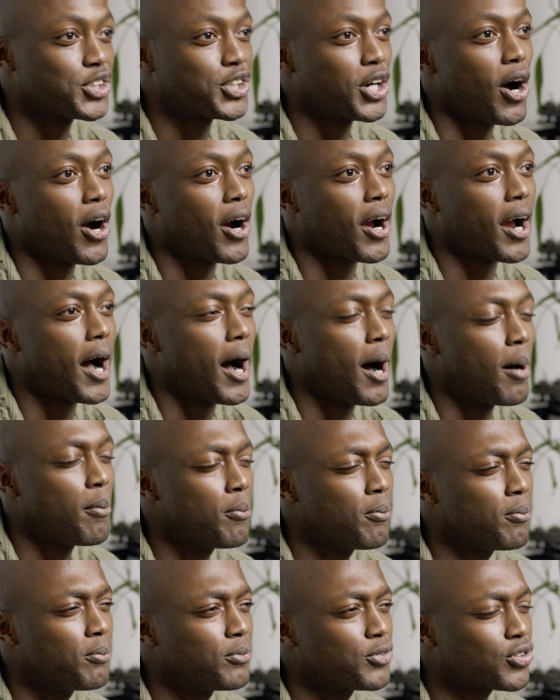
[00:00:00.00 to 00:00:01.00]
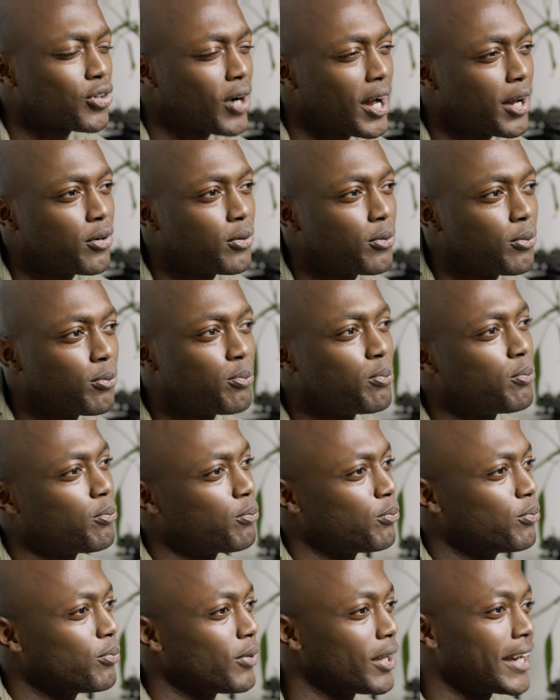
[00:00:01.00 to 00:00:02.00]
shock, I'm trying to
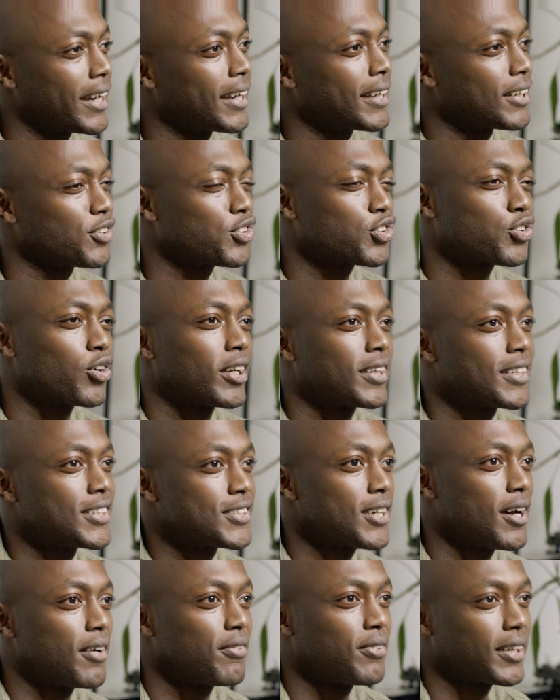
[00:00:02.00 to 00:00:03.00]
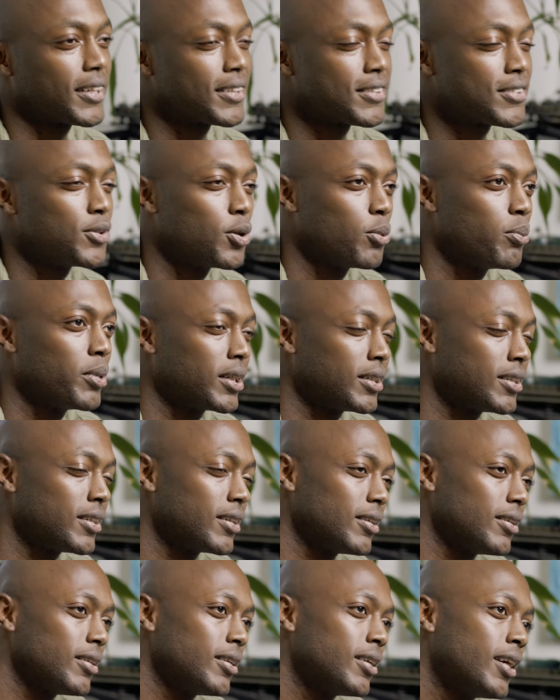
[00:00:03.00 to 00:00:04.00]
like shrug this off like it's no big
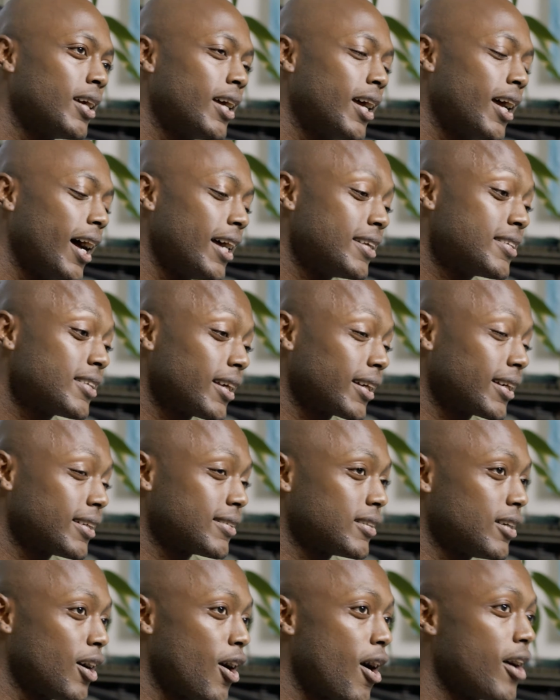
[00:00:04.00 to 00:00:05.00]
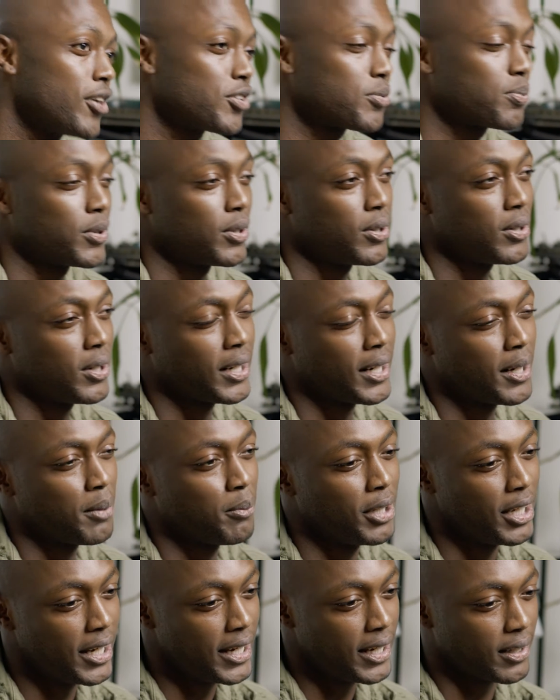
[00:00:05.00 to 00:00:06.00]
deal, until I get to the hospital and
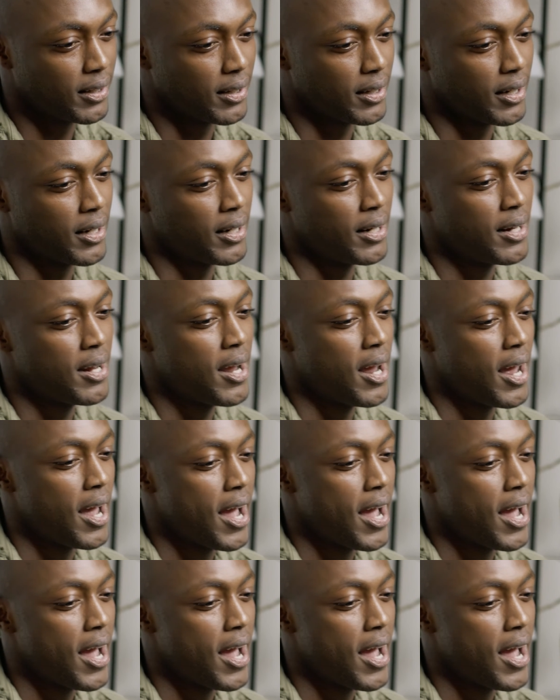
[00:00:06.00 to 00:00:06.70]
I'm laying there,